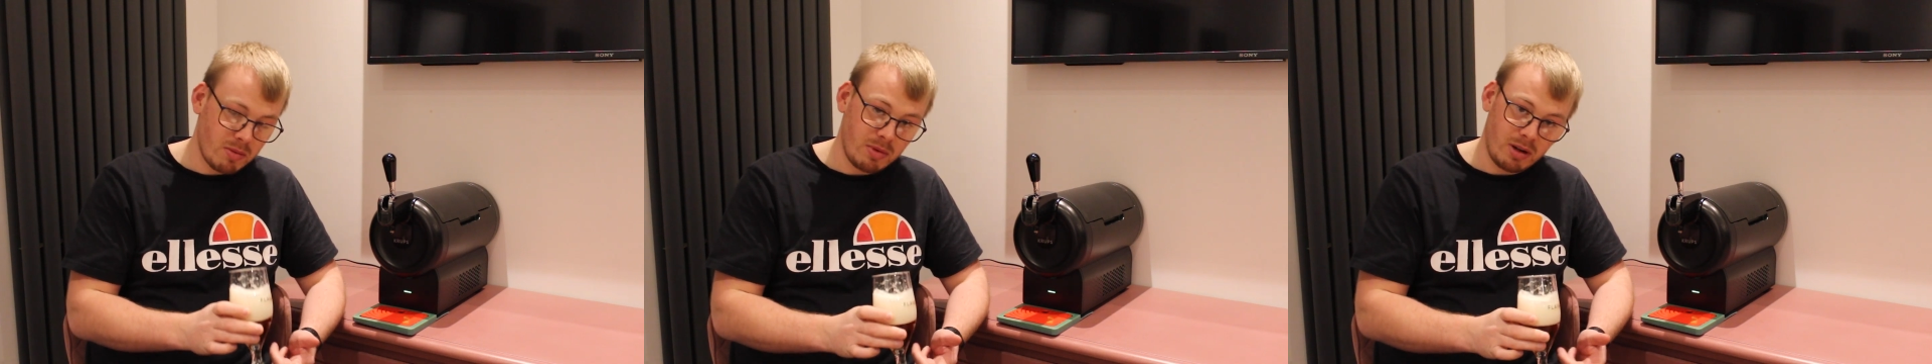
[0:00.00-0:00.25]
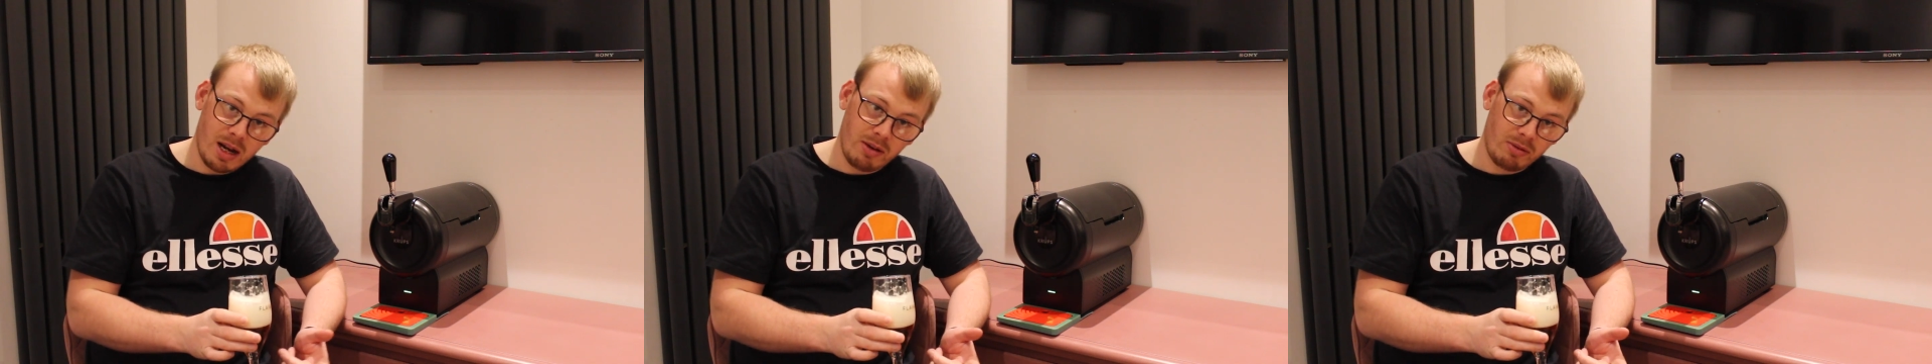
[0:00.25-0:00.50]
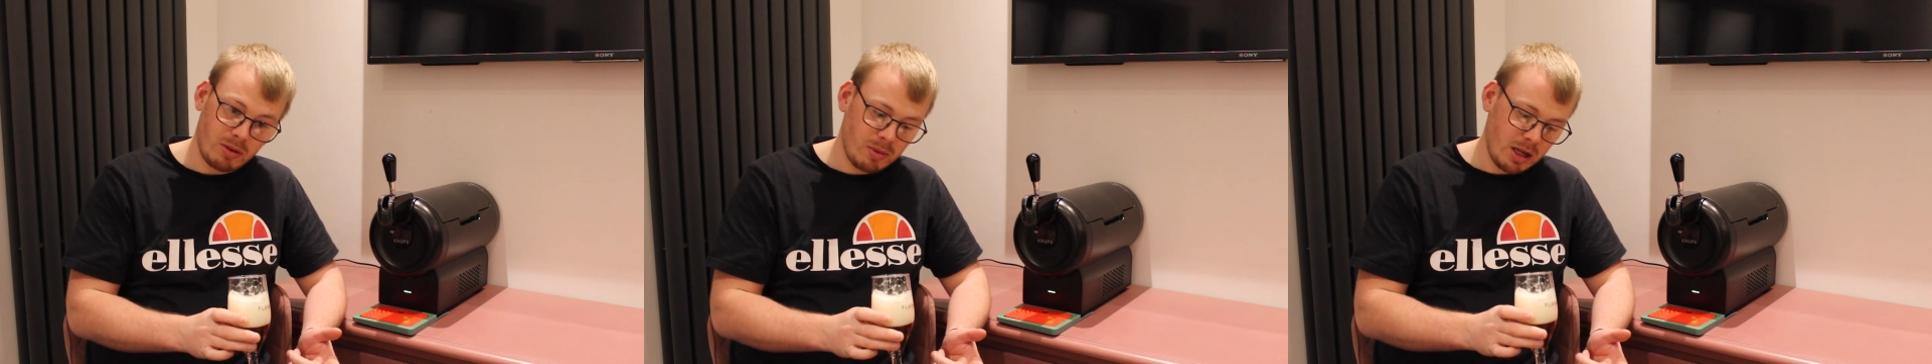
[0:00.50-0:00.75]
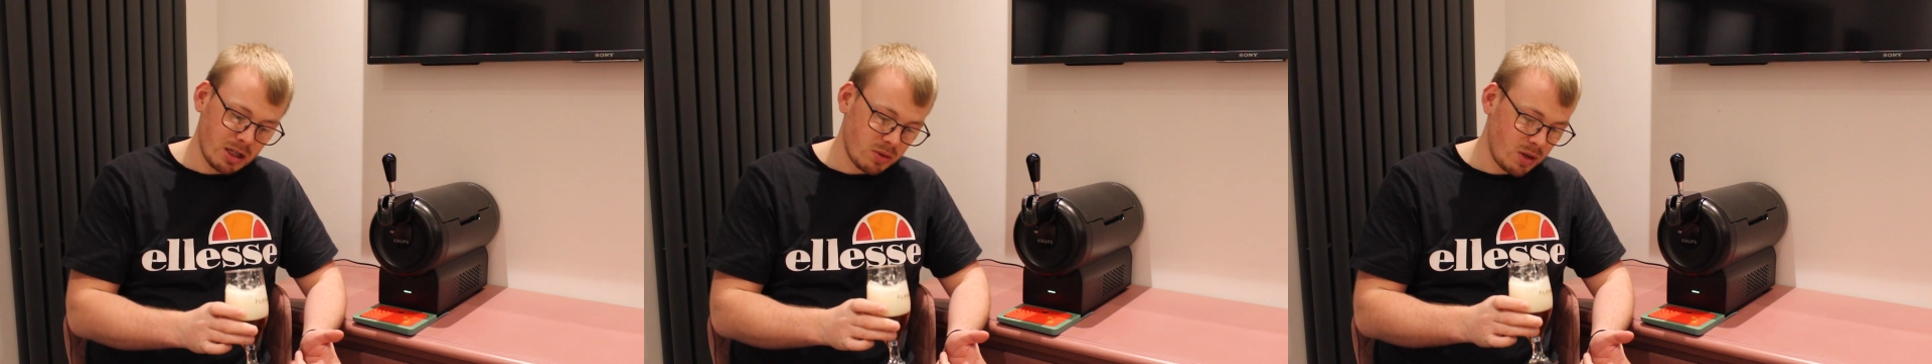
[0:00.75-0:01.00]
Moretti from
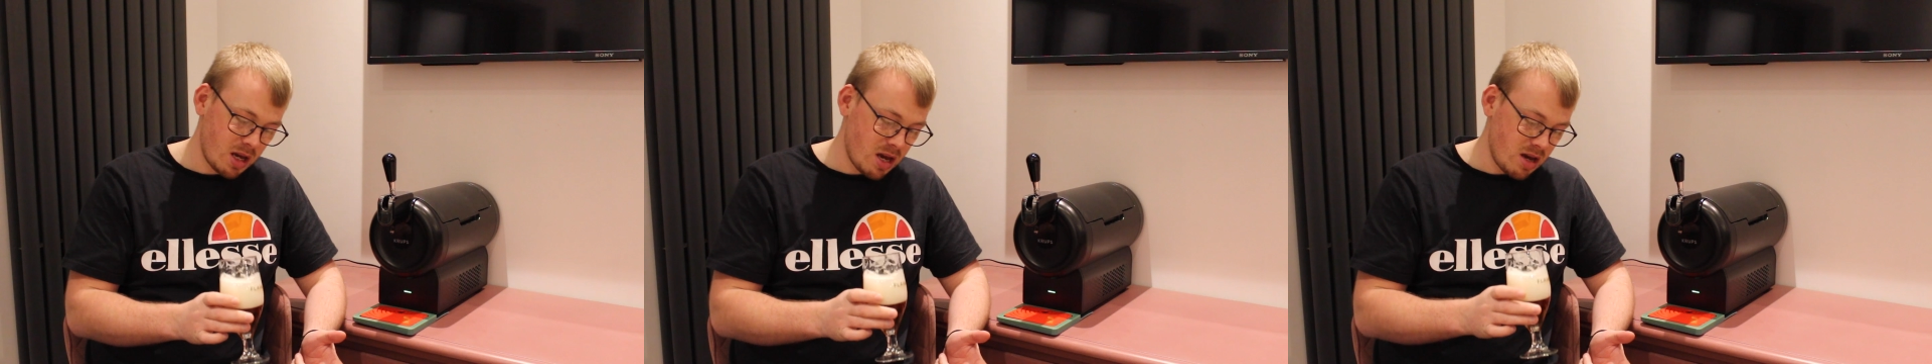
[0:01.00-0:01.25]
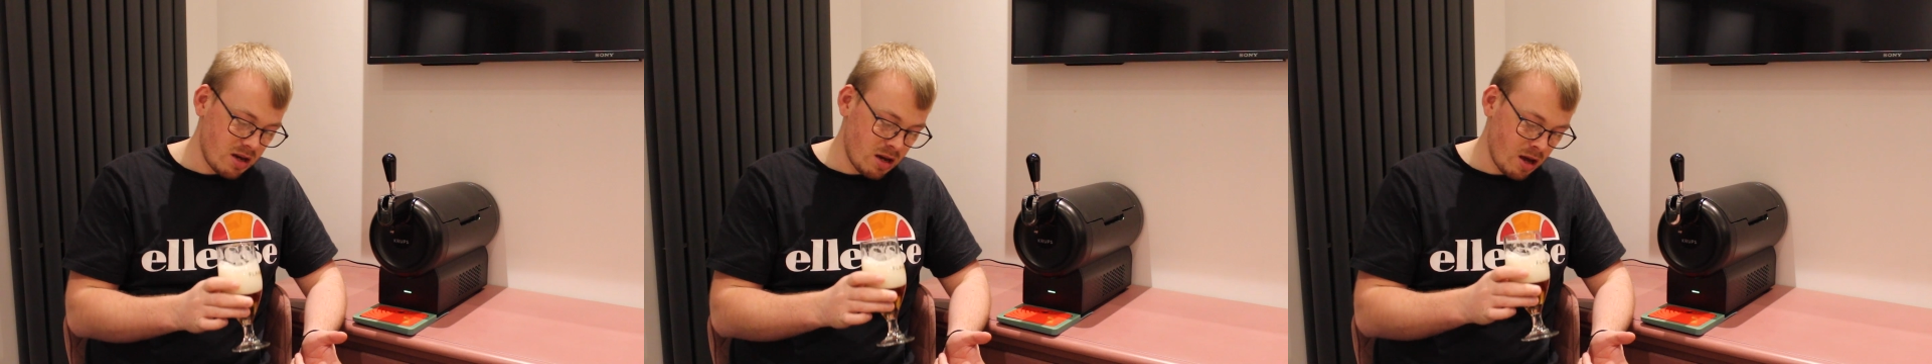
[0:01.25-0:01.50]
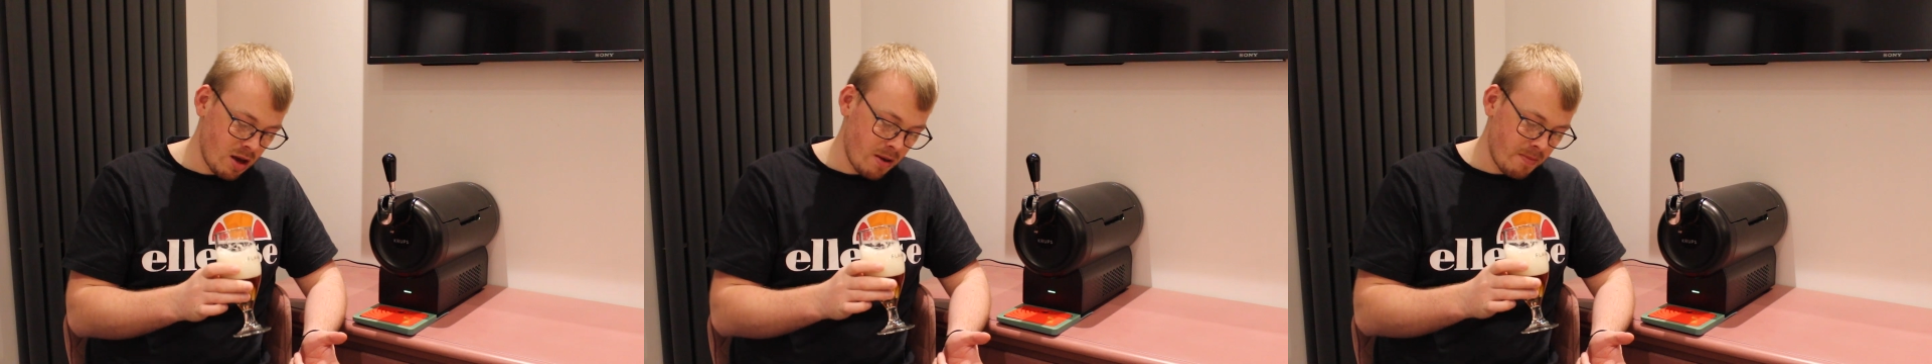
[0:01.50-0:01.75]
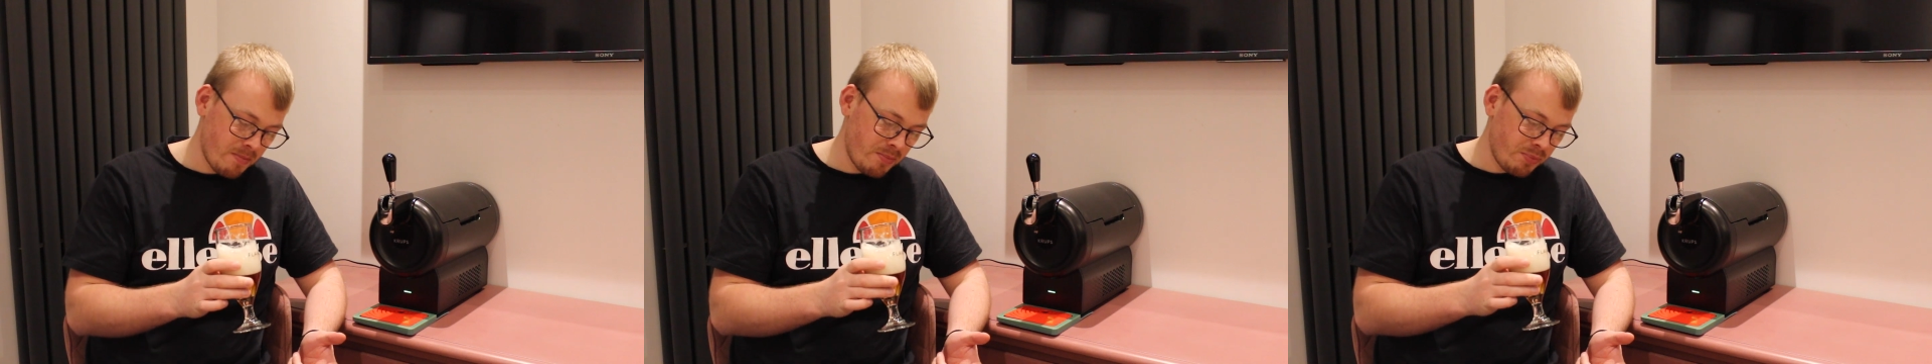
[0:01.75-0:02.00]
last week,
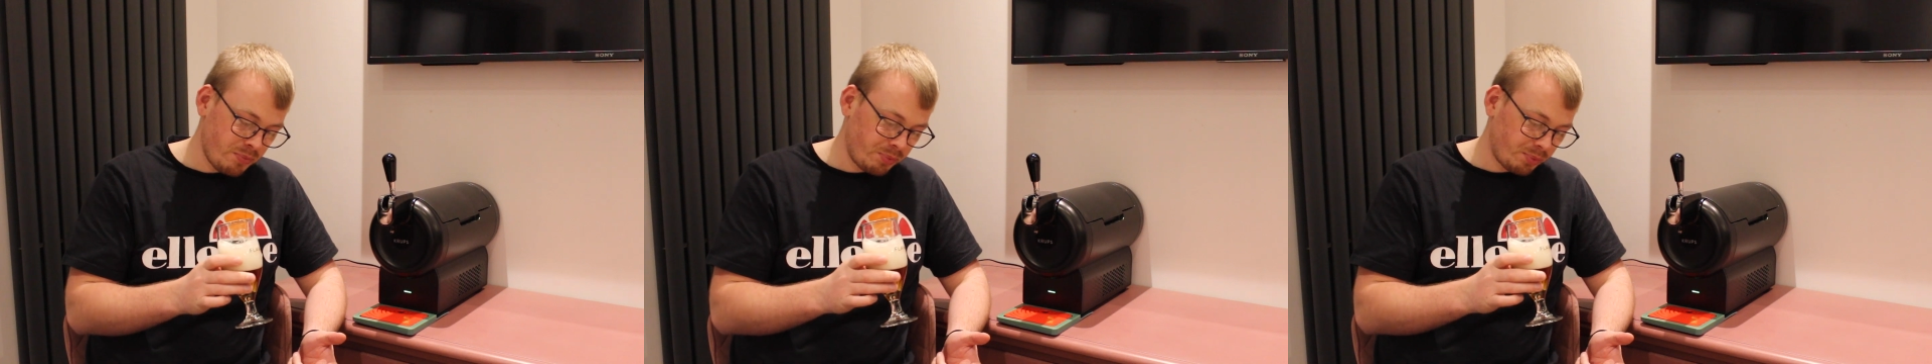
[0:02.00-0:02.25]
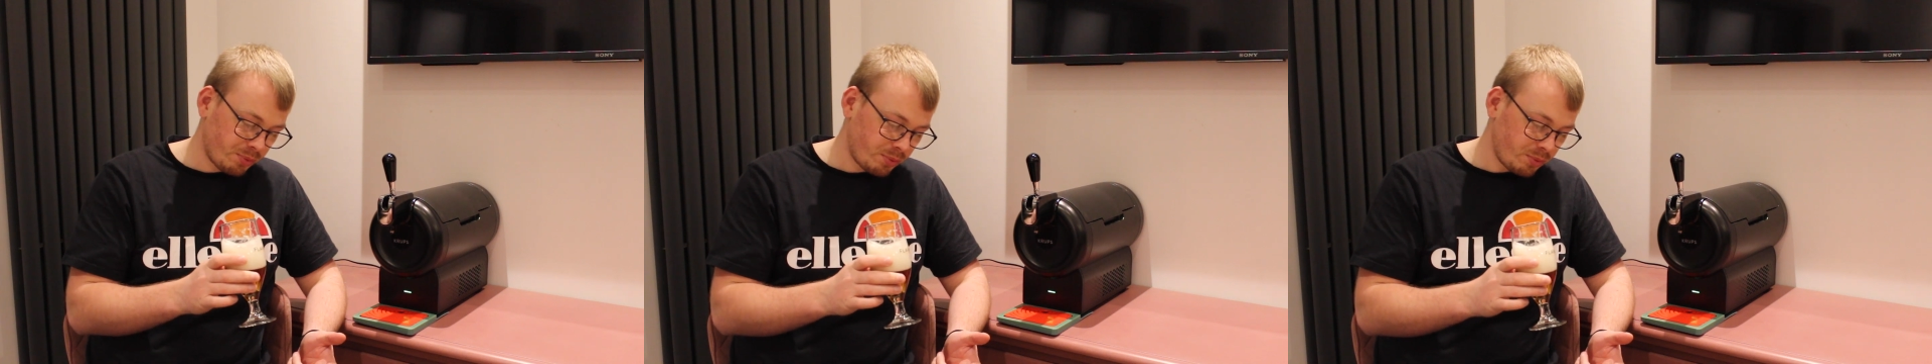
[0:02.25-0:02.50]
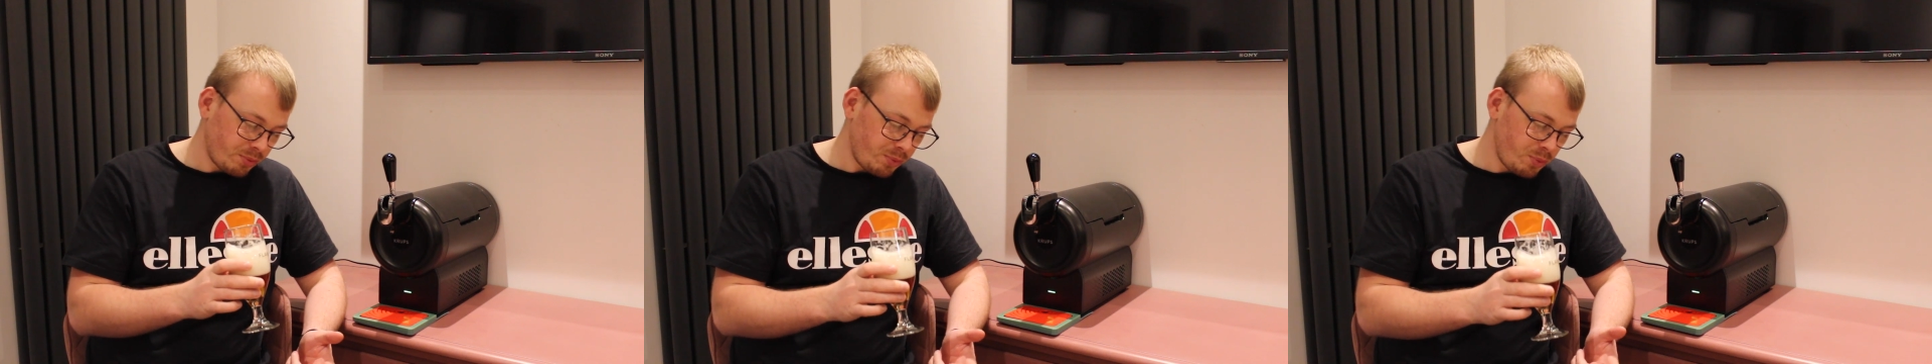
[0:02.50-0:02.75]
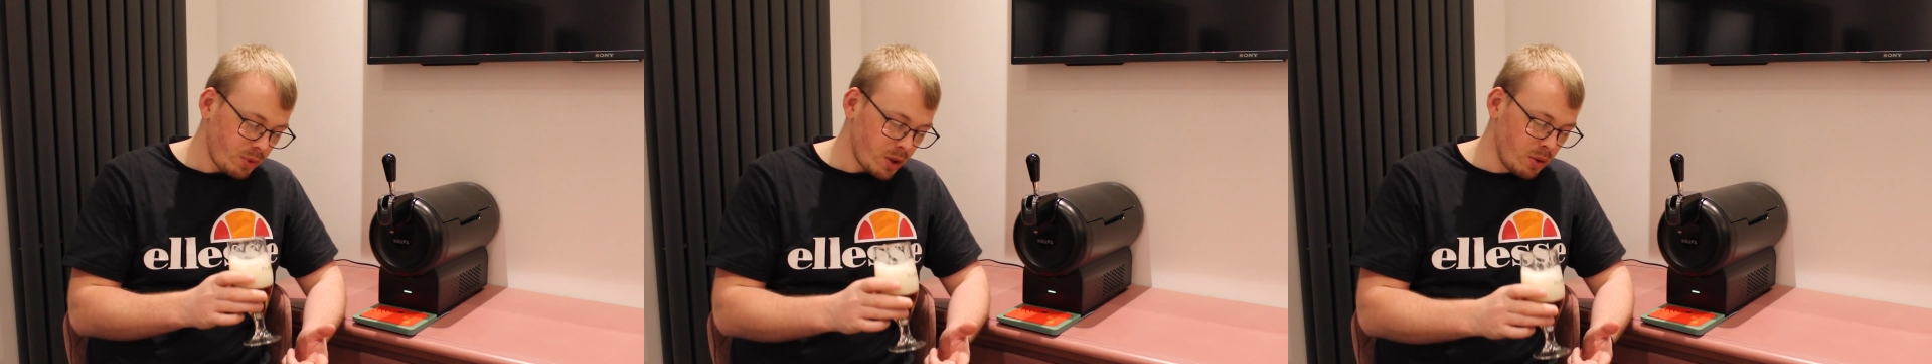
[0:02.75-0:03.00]

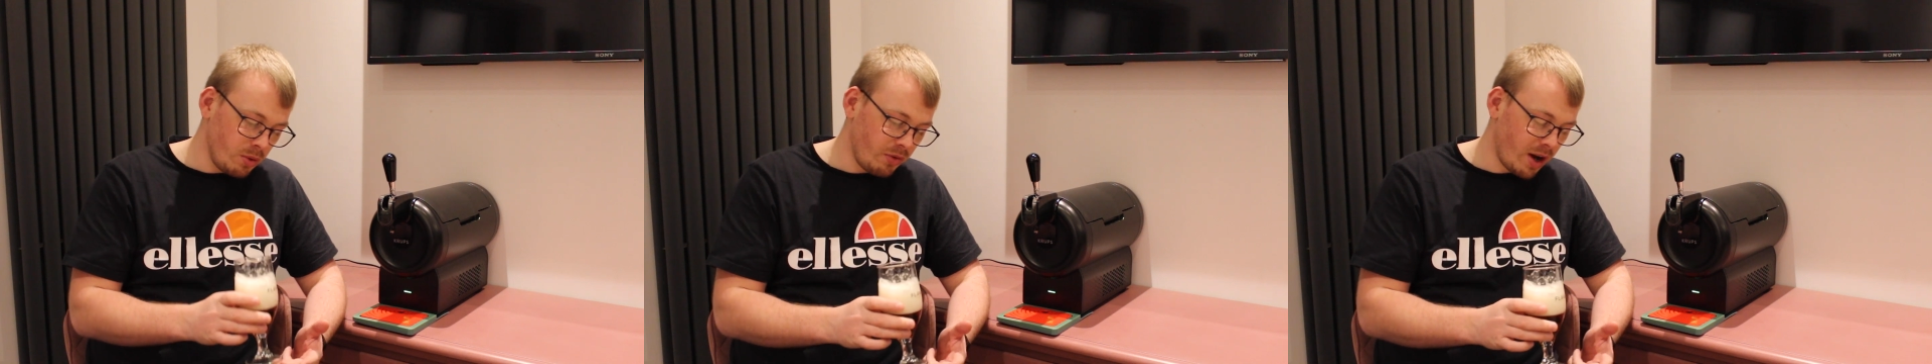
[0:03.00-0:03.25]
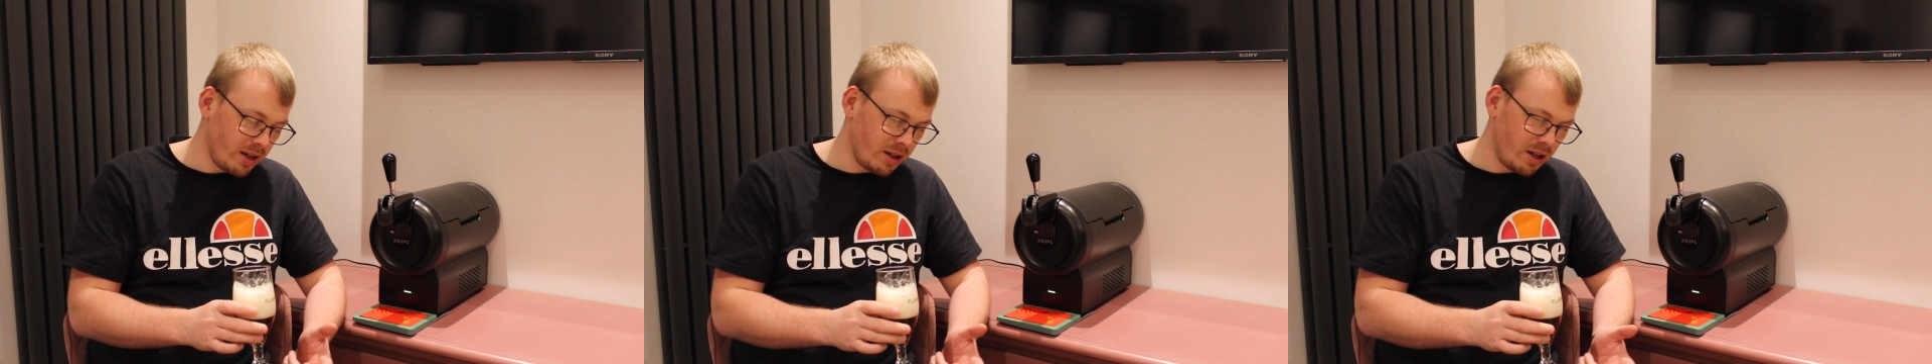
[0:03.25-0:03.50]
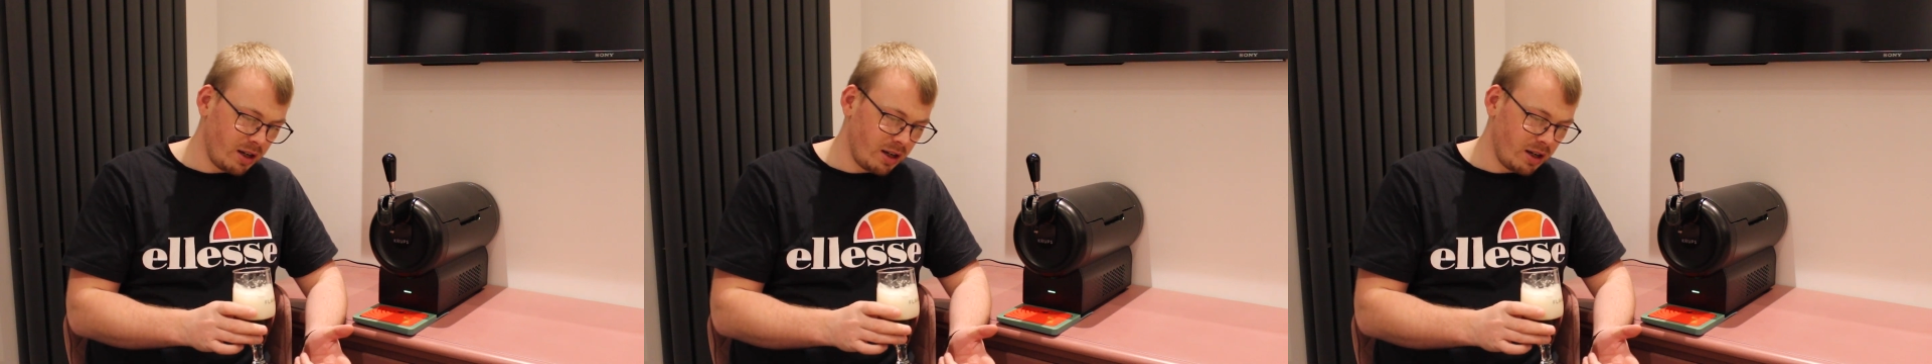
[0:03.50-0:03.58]
we've had